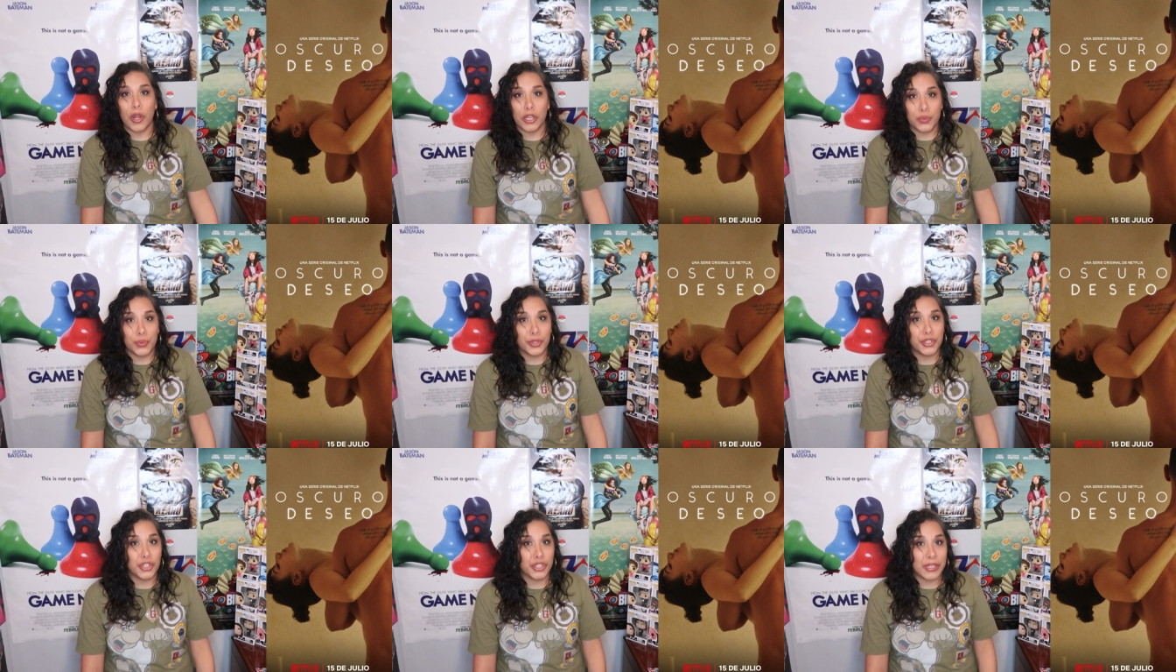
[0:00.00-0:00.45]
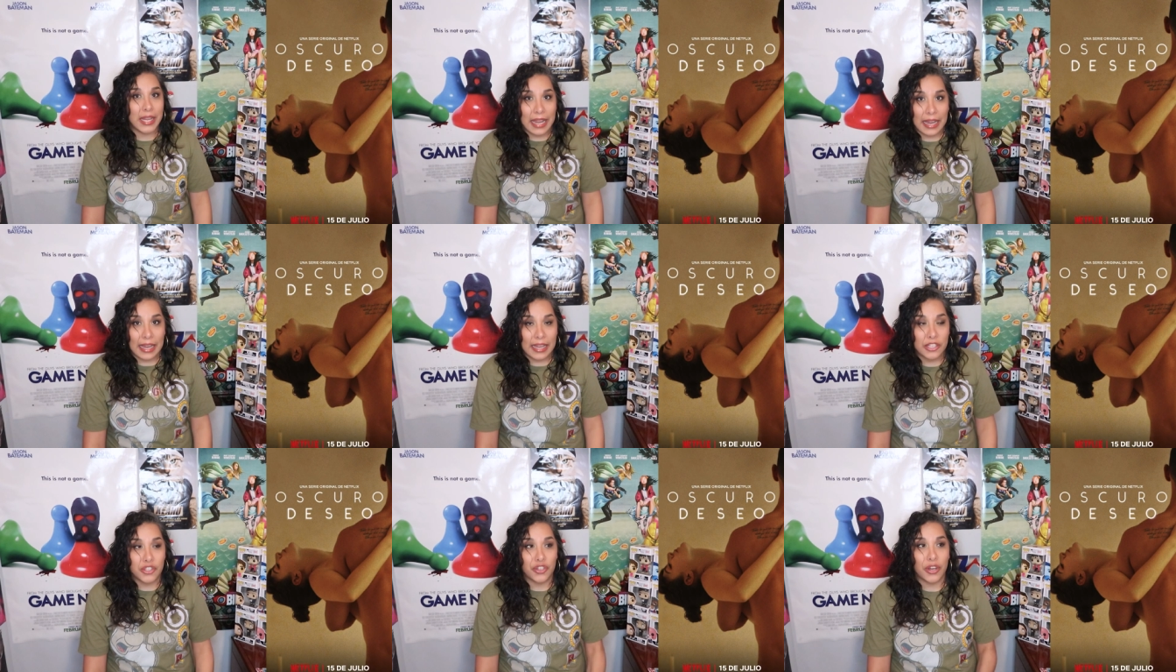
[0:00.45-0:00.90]
to watch with your
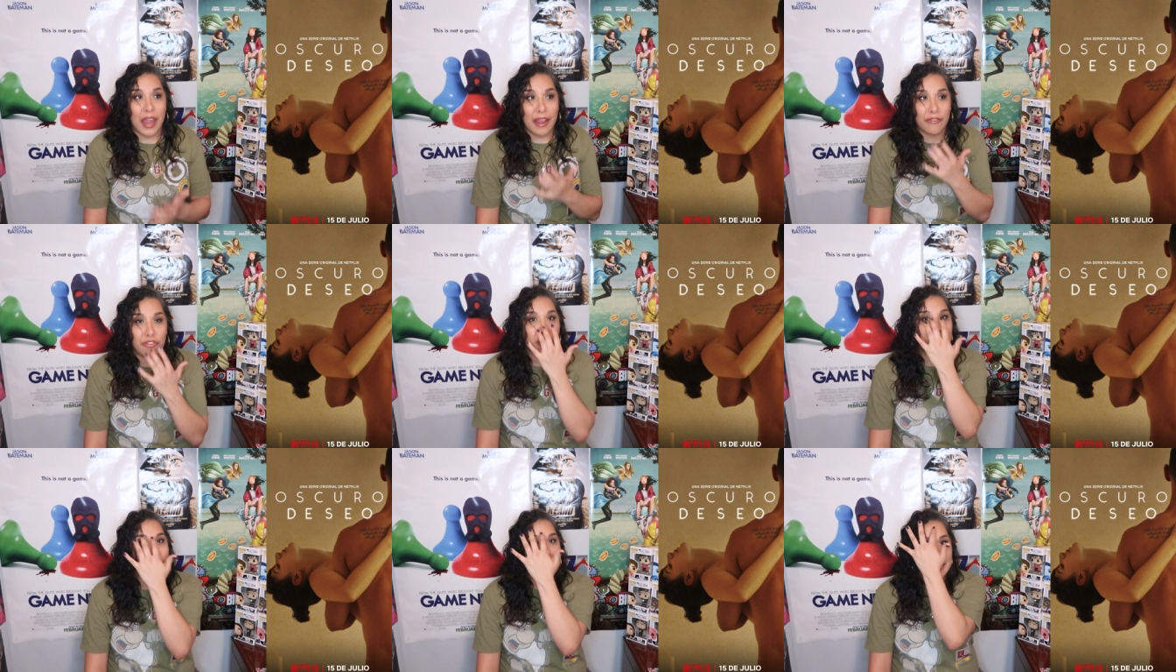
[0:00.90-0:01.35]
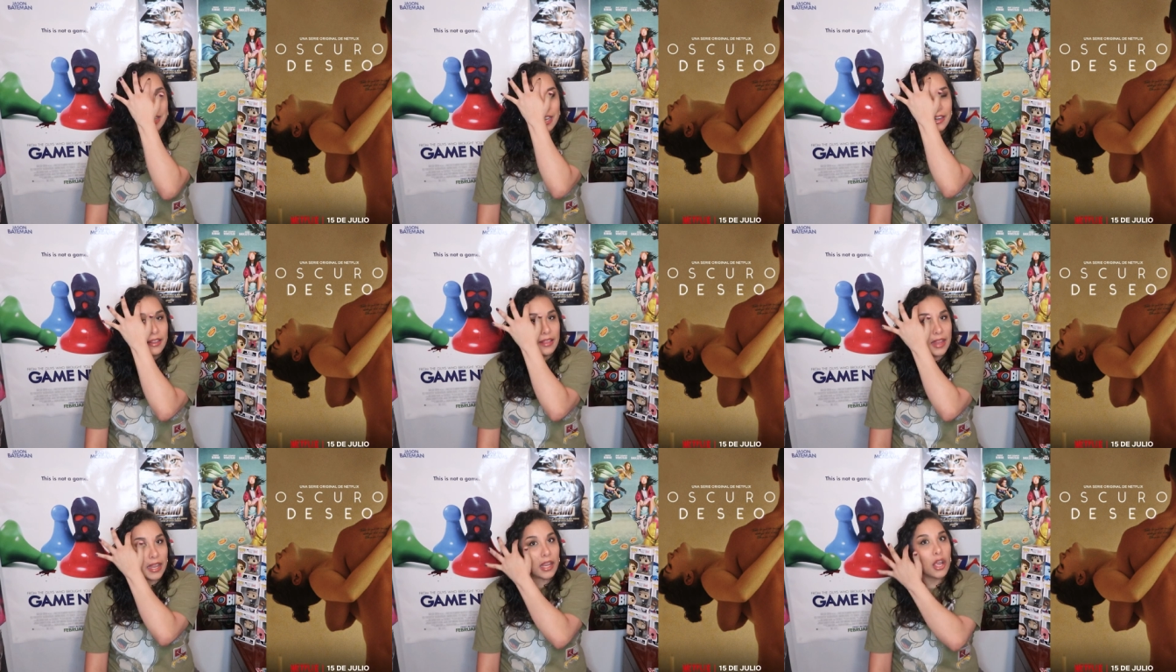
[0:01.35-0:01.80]
kids or have your kids
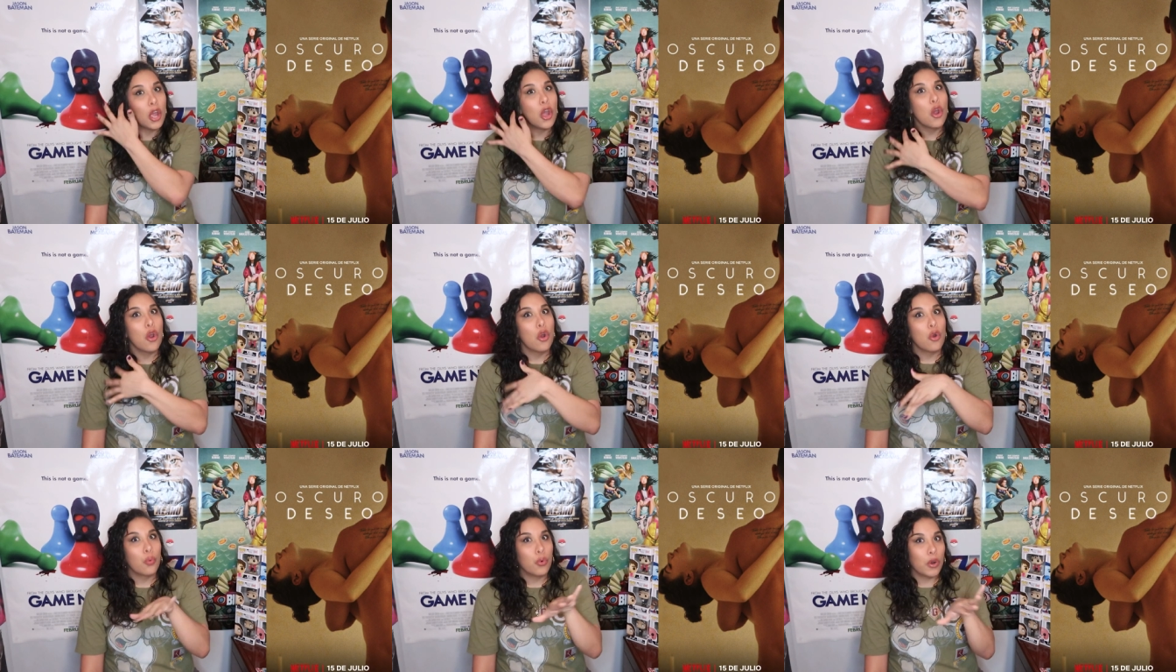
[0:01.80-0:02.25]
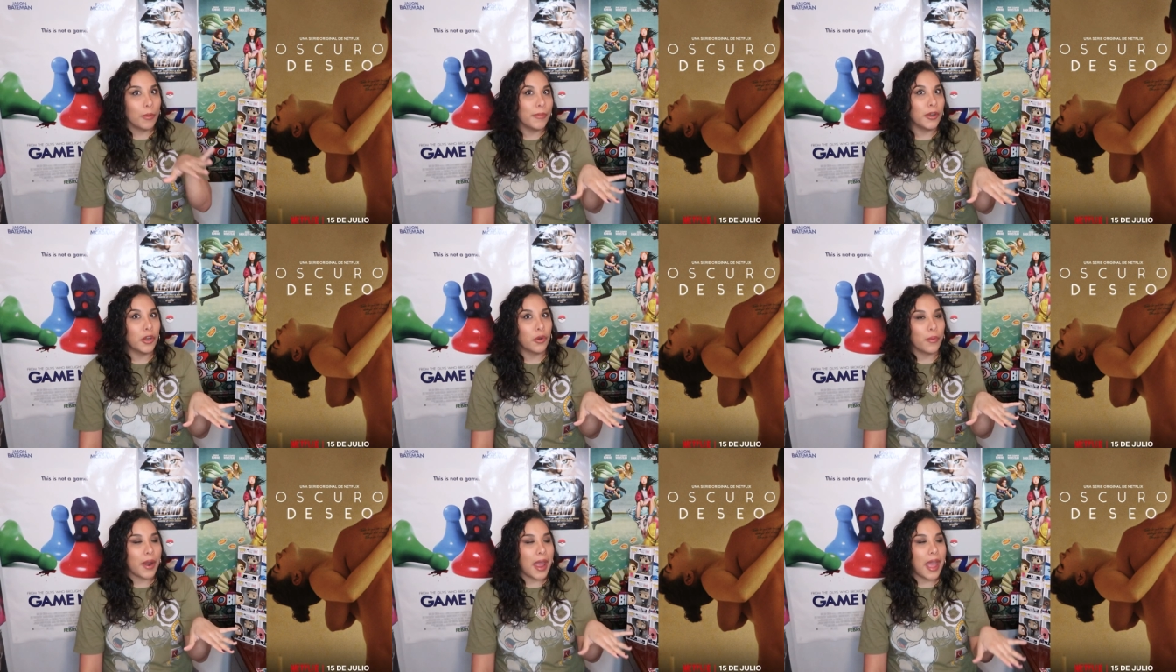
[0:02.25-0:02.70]
kind of like
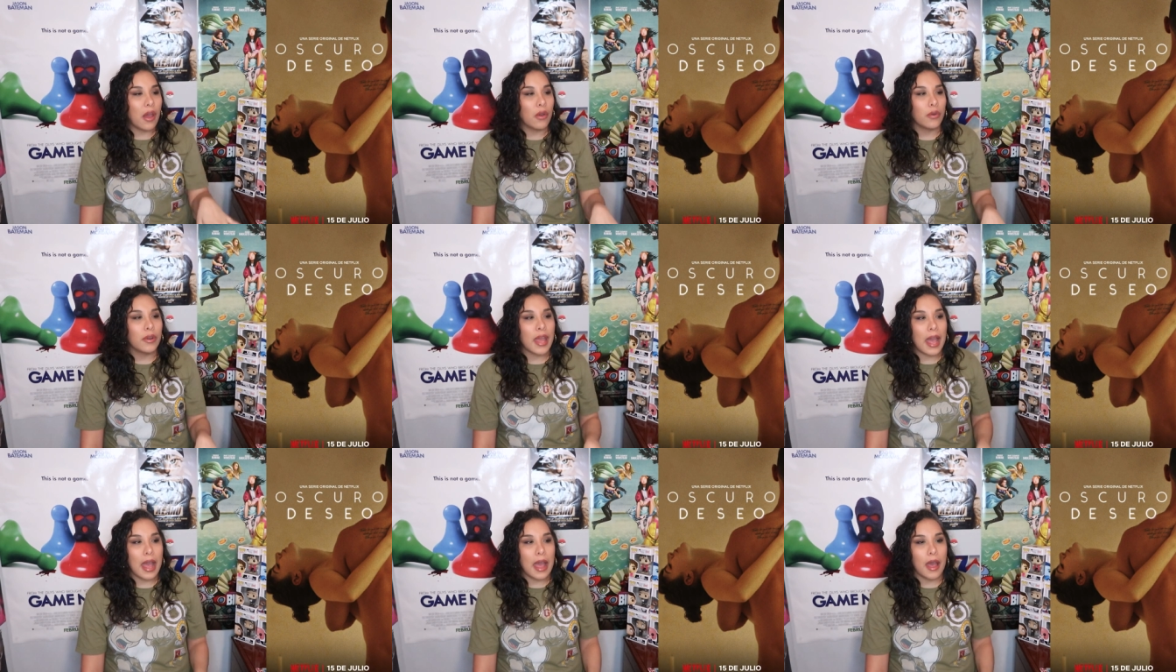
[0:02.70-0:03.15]
roaming around.